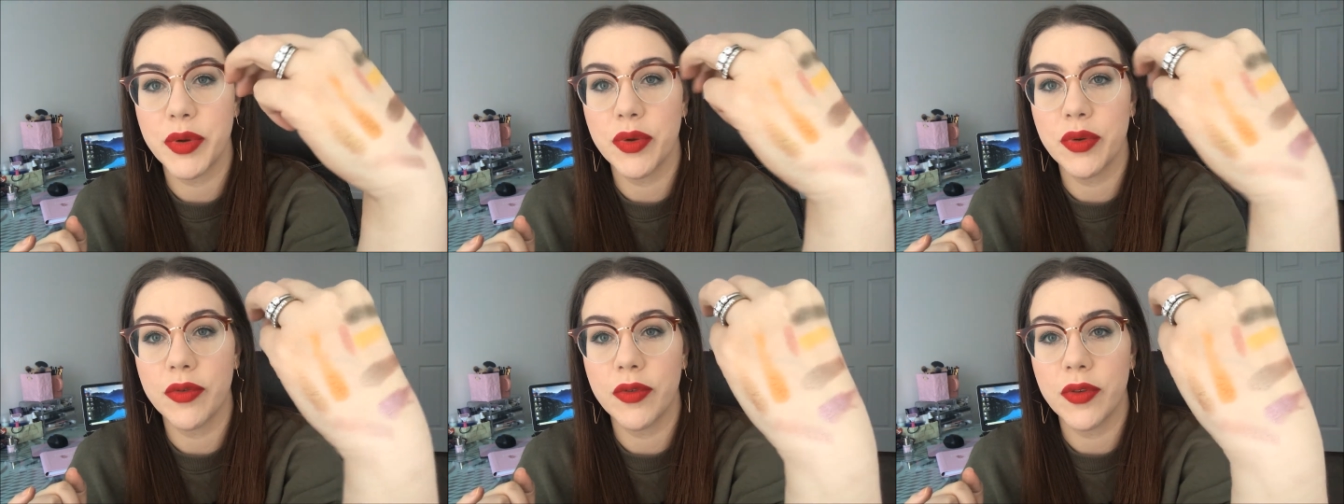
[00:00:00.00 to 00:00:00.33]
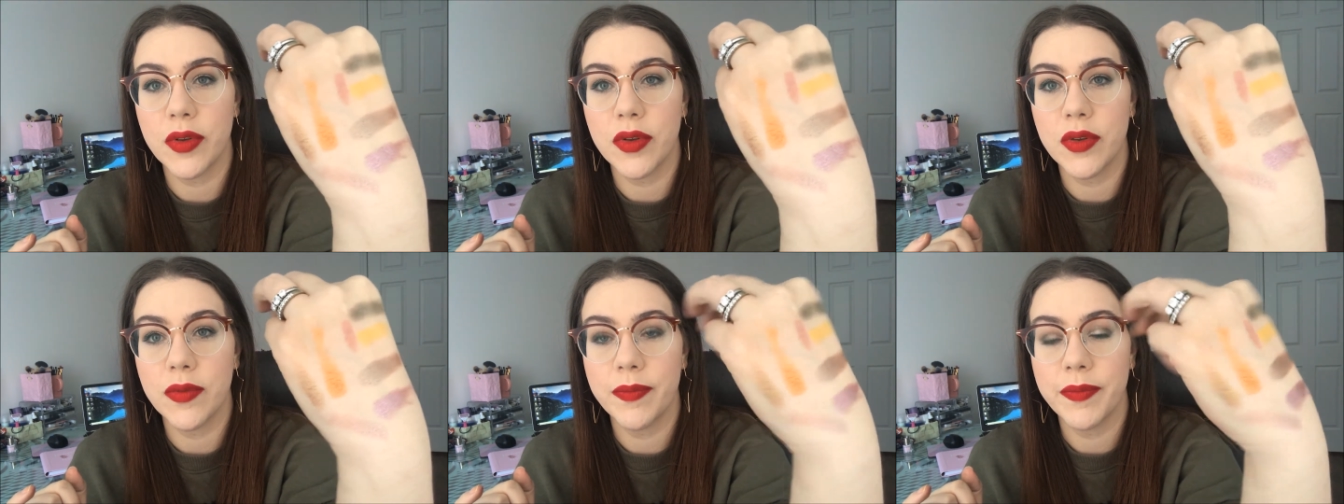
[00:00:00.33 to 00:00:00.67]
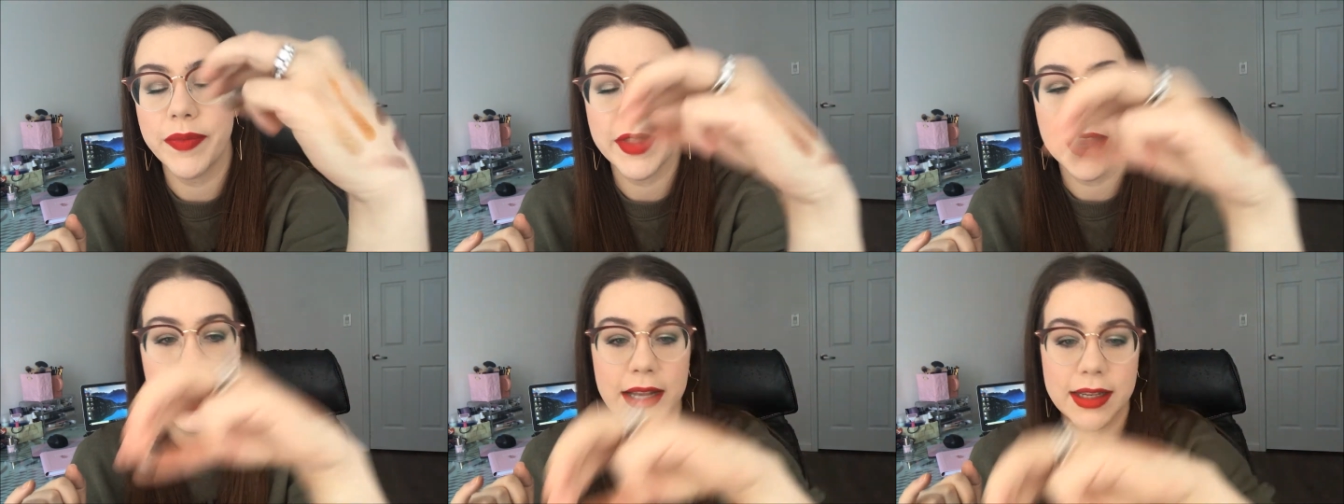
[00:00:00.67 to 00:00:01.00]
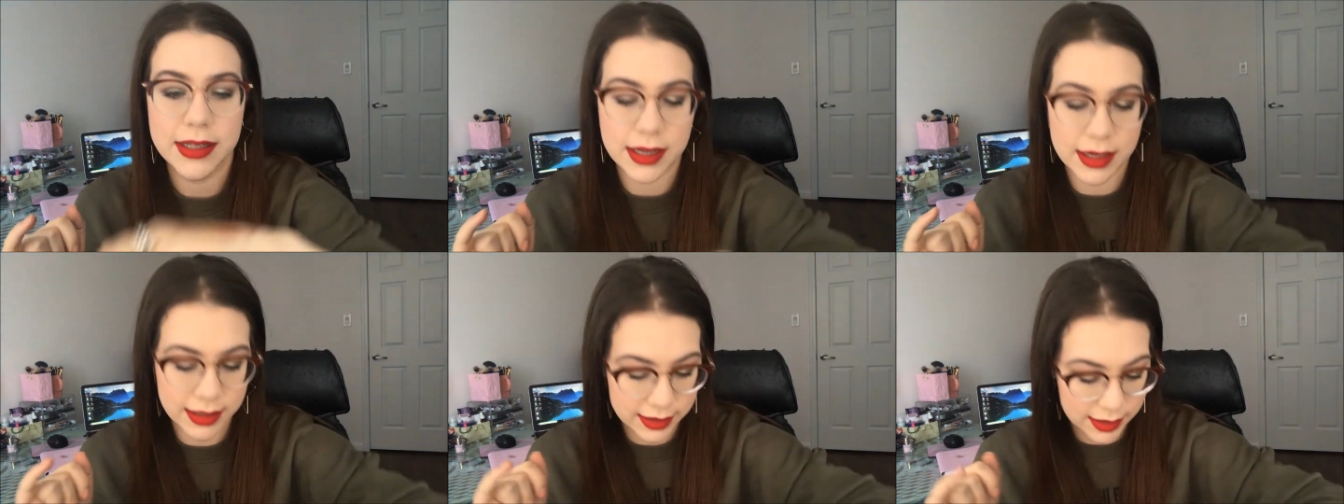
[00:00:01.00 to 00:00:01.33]
beautiful
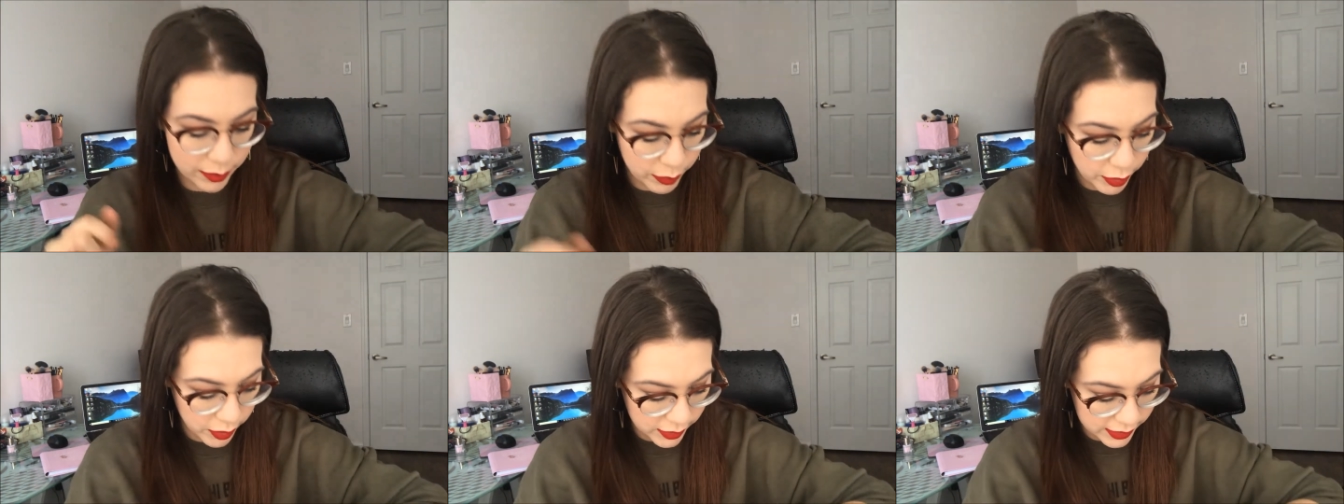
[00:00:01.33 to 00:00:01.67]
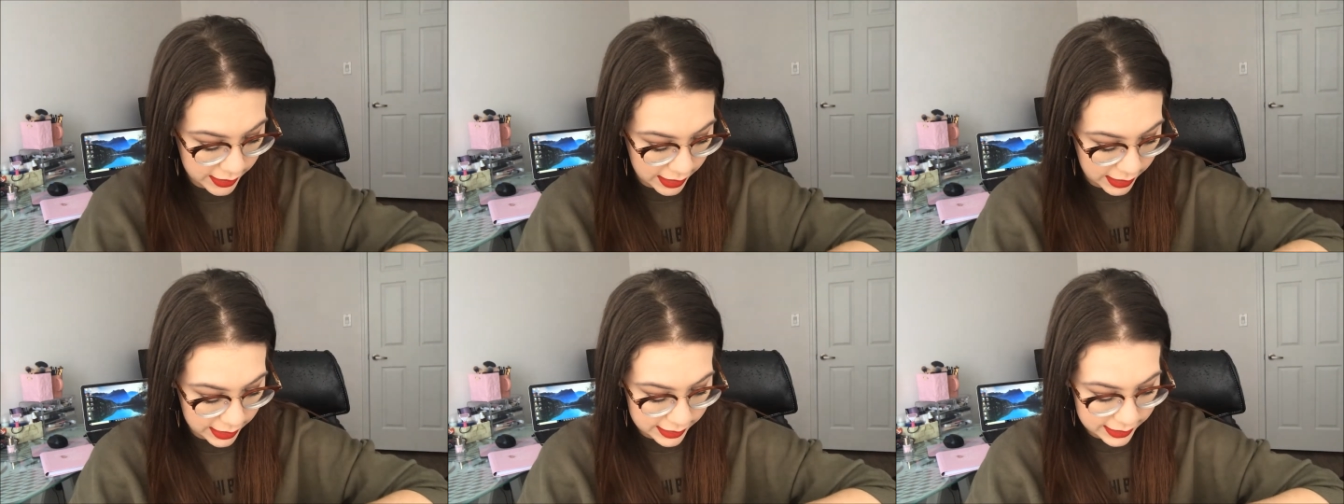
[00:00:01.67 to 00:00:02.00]
as it is in person.